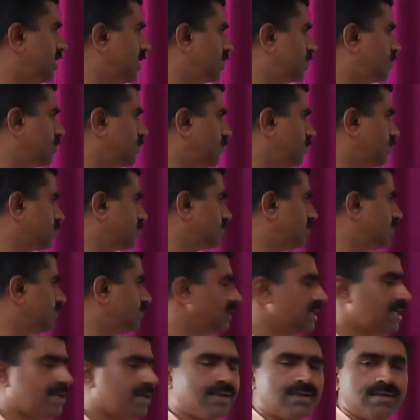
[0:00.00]
two. So
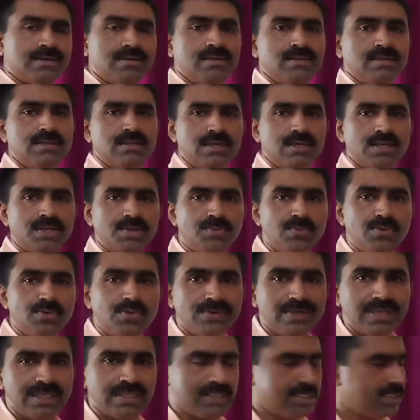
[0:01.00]
we are
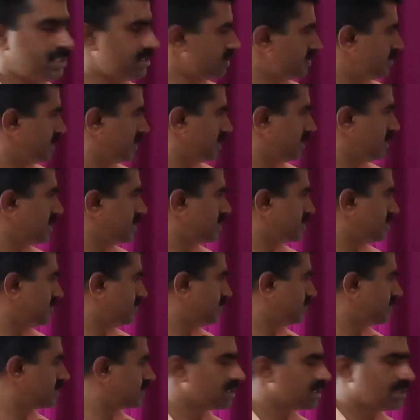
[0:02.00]
removing this sentence
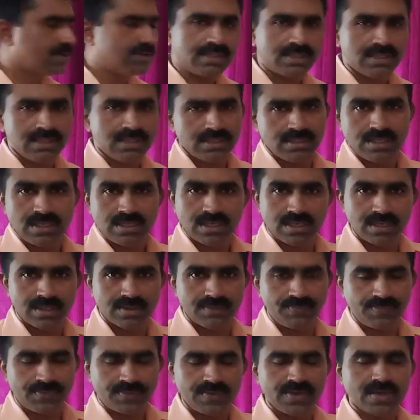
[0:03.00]
without.
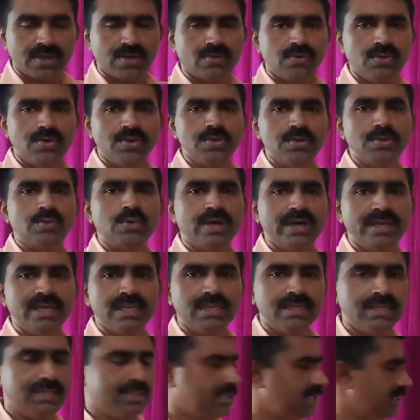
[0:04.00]
We are going to
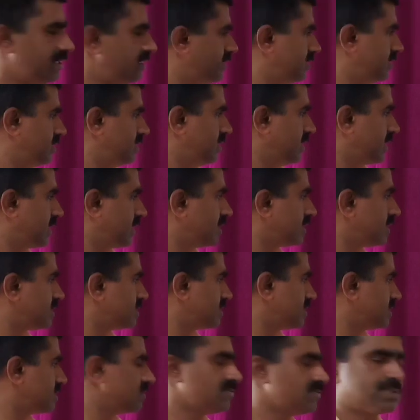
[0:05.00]
write another
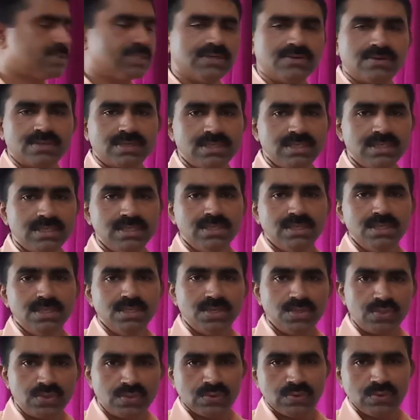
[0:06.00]
sentence without
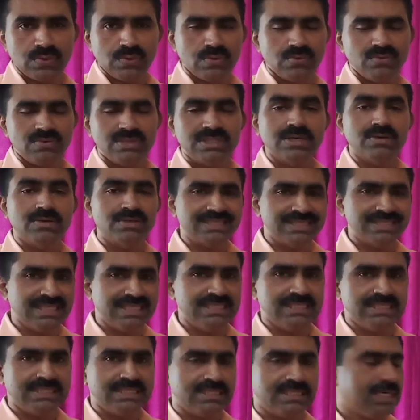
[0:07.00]
two, without
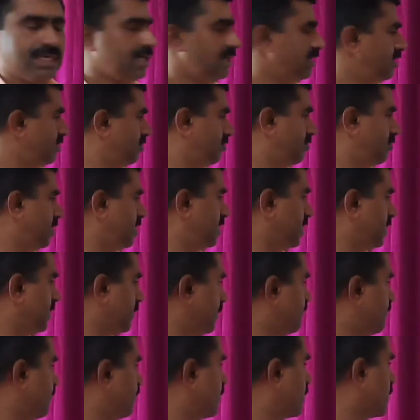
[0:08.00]
changing the meaning.
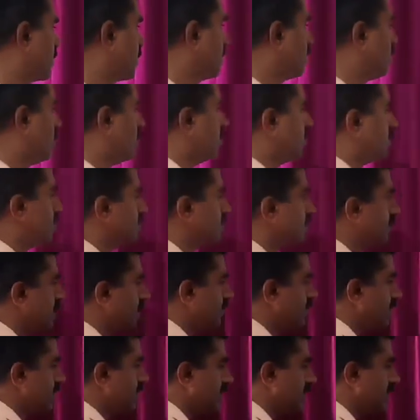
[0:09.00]
So that
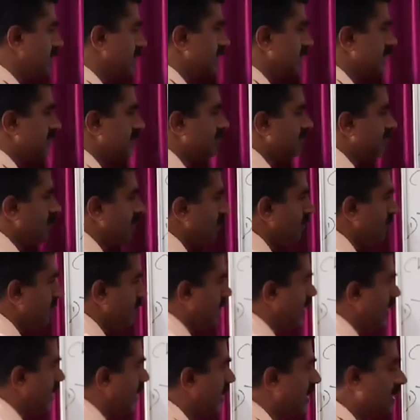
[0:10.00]
we can change when we
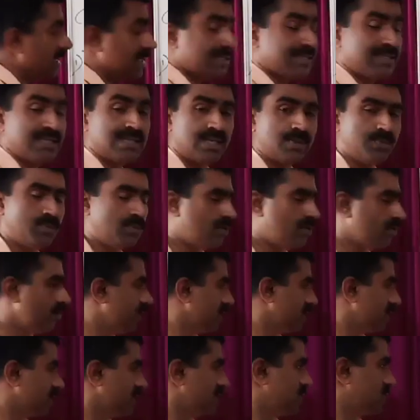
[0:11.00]
are
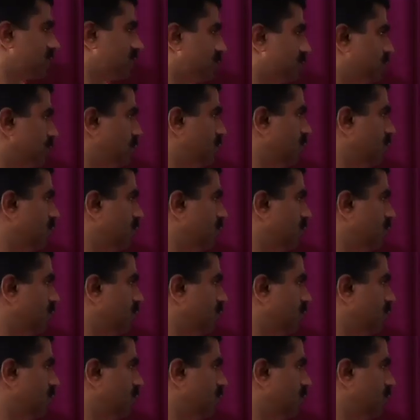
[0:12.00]
removing this two